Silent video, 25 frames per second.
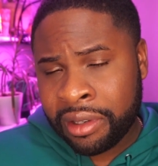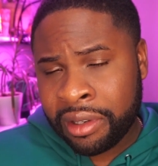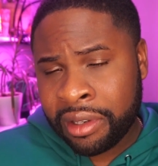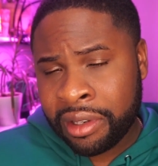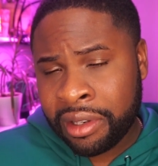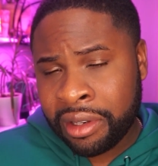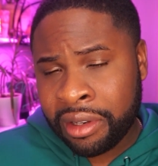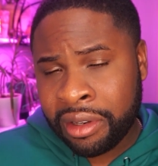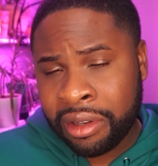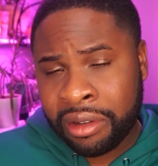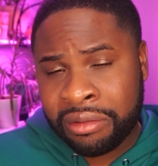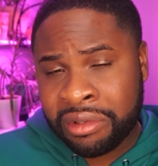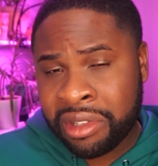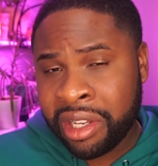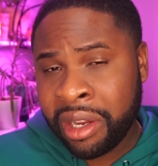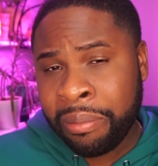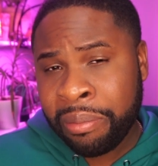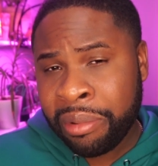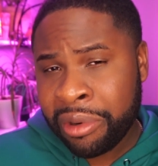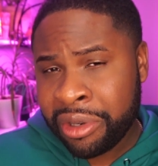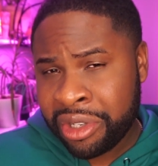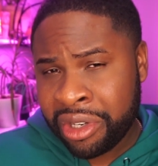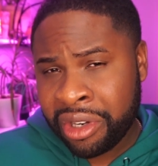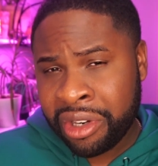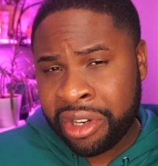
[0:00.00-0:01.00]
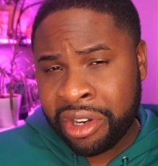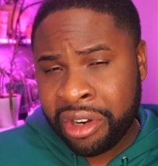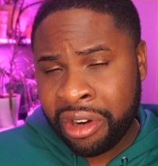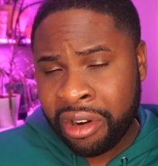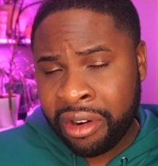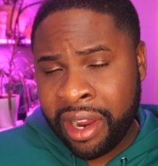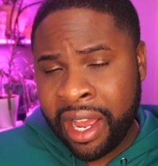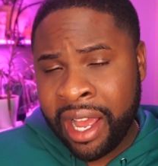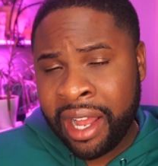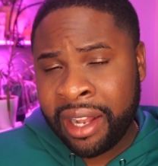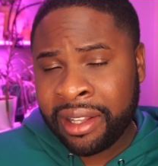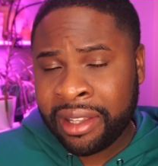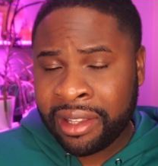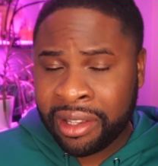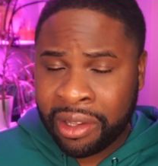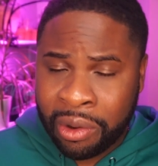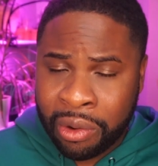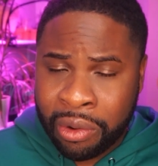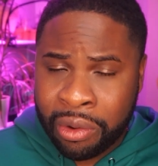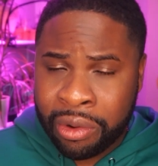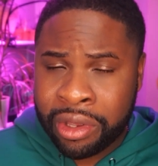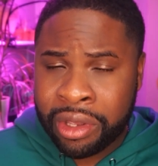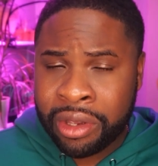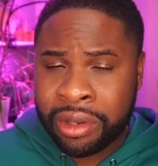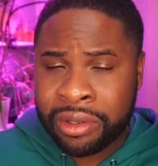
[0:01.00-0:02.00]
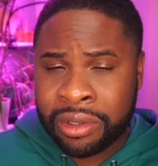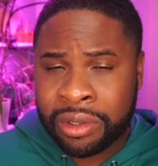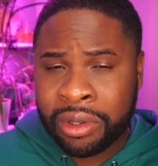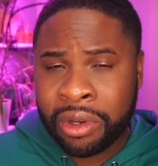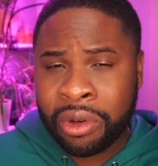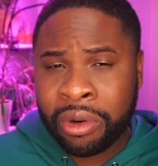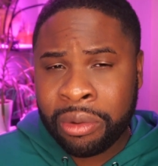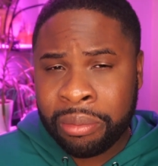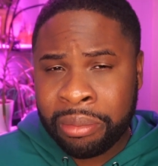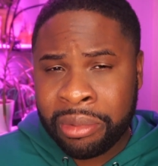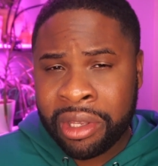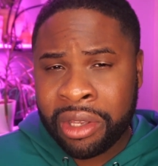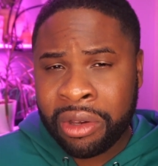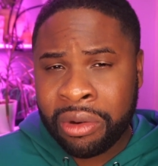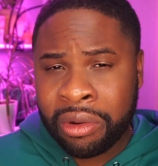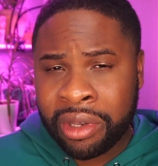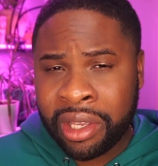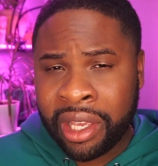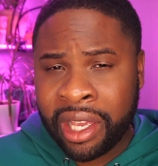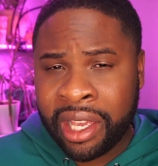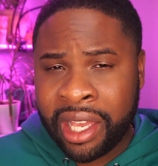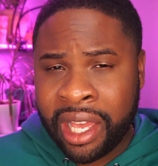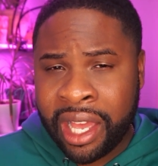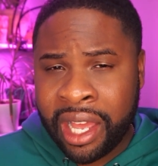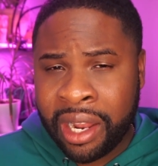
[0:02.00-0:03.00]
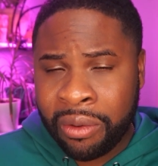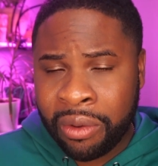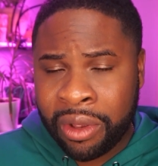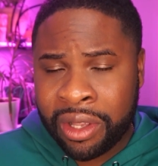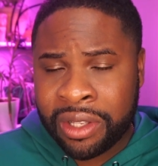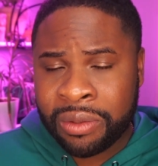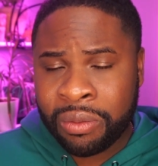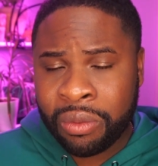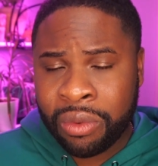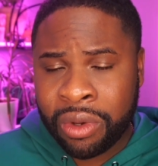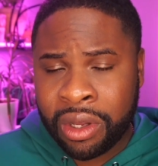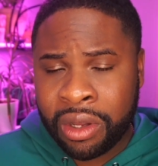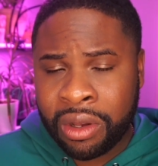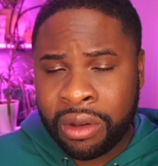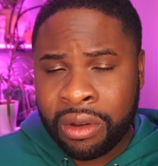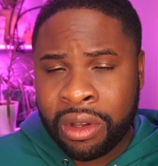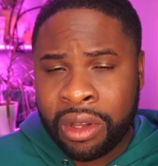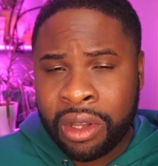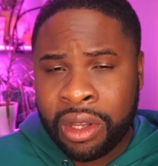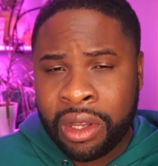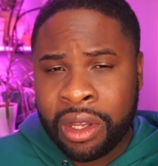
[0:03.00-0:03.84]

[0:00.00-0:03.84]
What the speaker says: you know, temperature you're at, the Hoyas are going to be okay at as well.